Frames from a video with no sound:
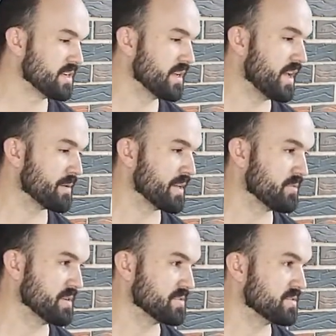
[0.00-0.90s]
Abigail
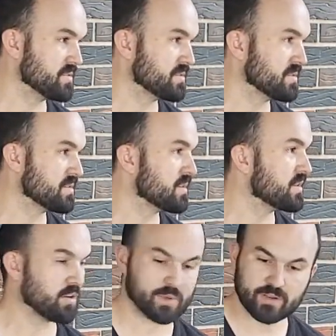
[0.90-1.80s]
Louise,
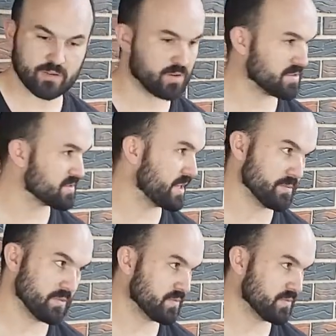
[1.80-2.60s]
don't be going to this table.